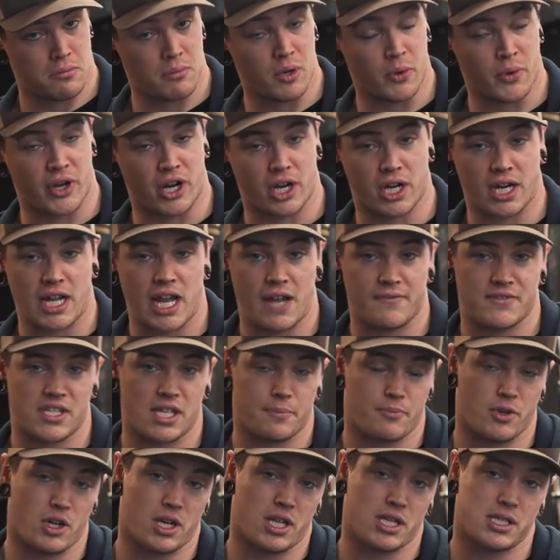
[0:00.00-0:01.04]
but we are gonna have
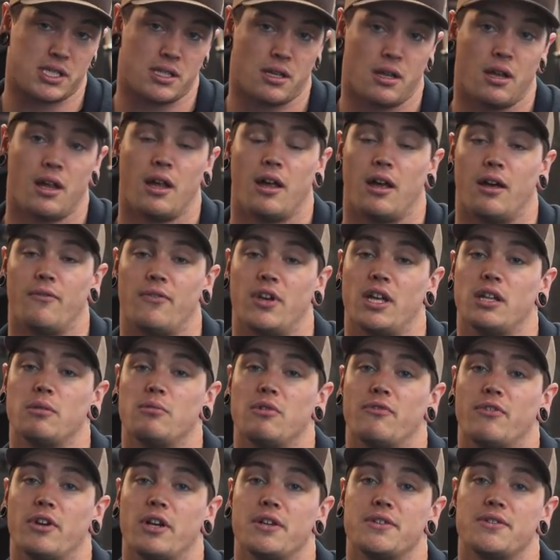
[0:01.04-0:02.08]
zip hoodies
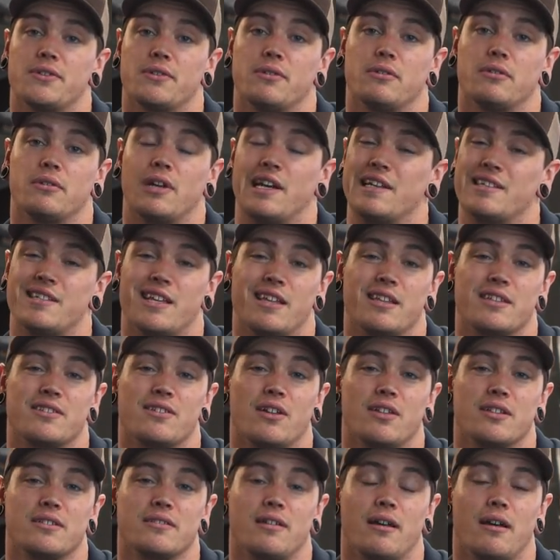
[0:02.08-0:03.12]
available very soon. I say
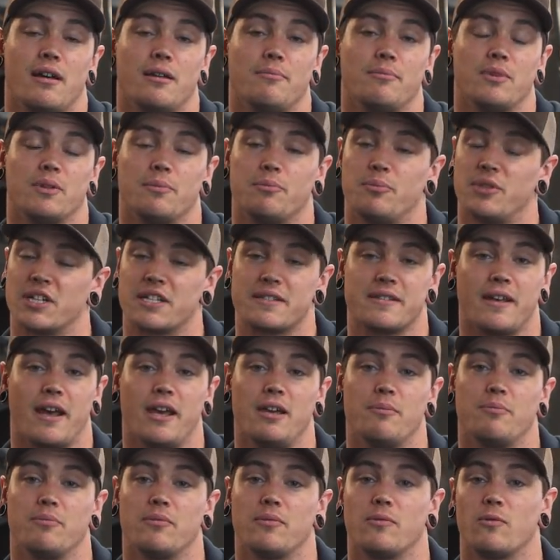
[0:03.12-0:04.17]
this all the time, but it's
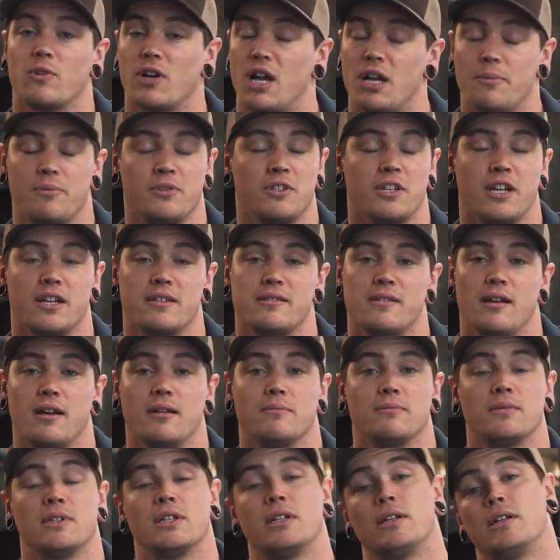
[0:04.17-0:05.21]
hype. We're hyping you guys
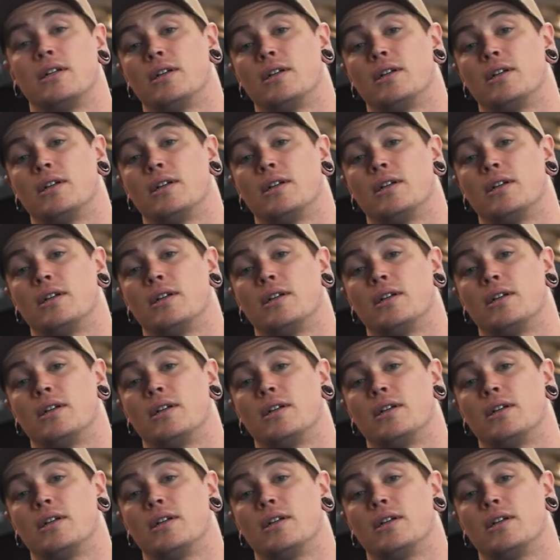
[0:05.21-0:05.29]
up.